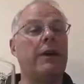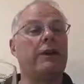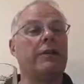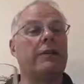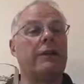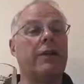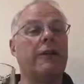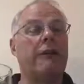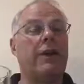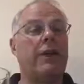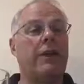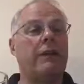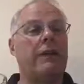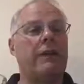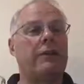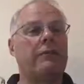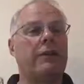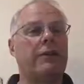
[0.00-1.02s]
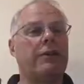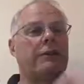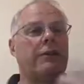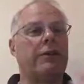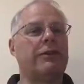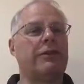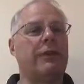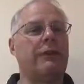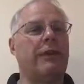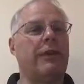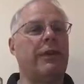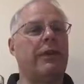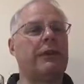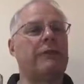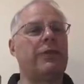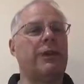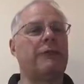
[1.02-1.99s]
So that's where the transit of
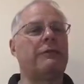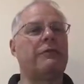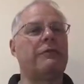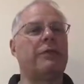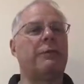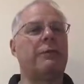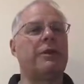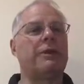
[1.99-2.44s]
Venus comes from.